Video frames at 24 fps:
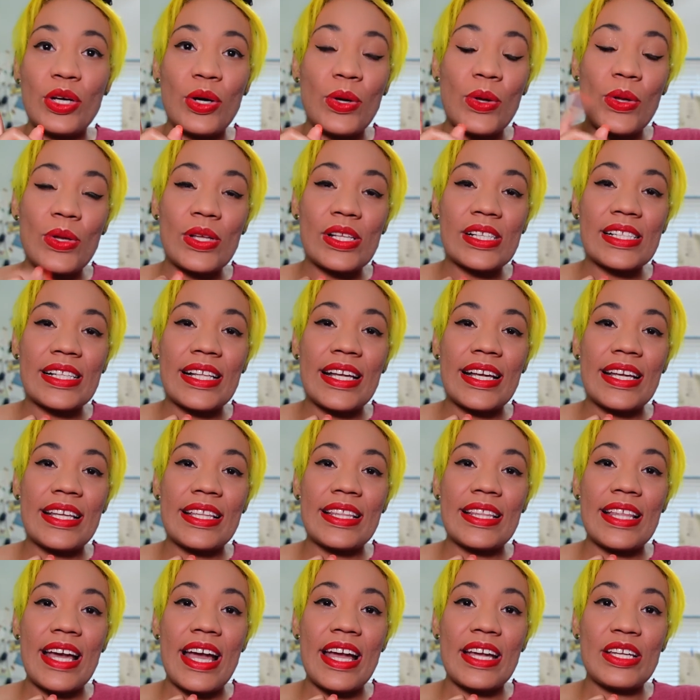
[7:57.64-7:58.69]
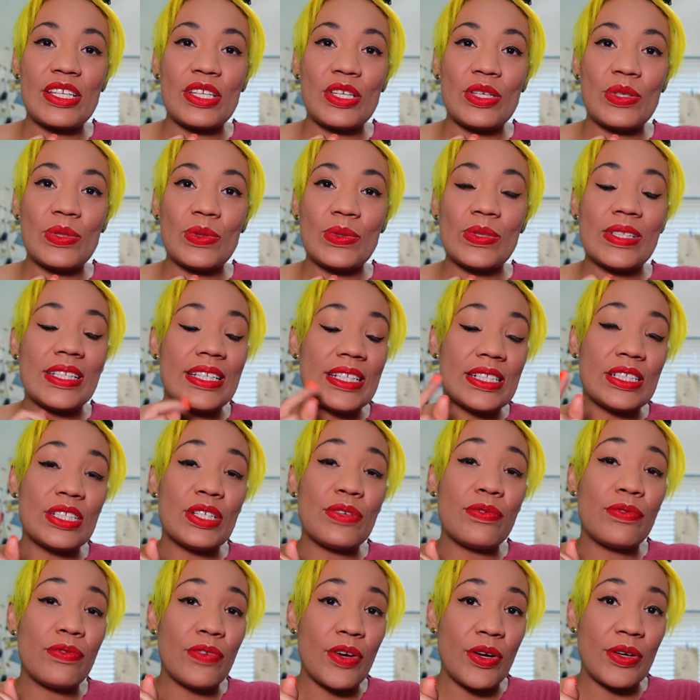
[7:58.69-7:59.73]
goal that you need
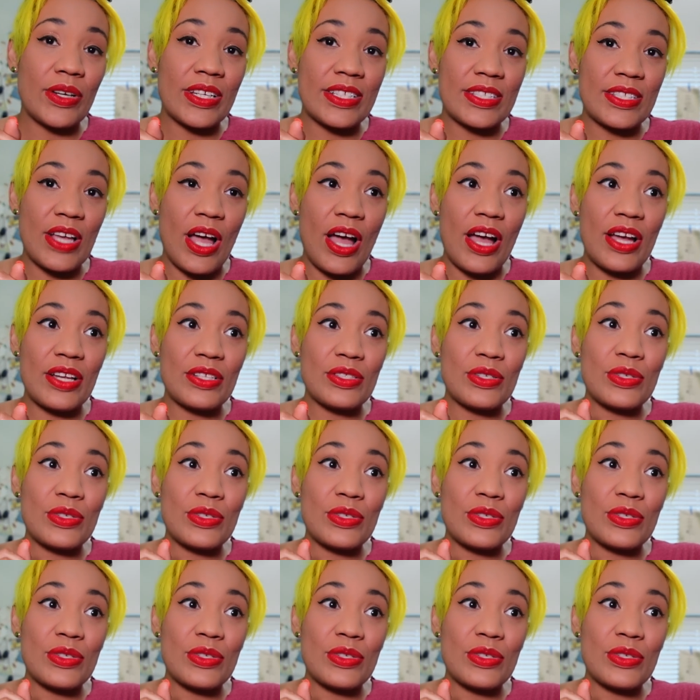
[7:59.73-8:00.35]
to focus on.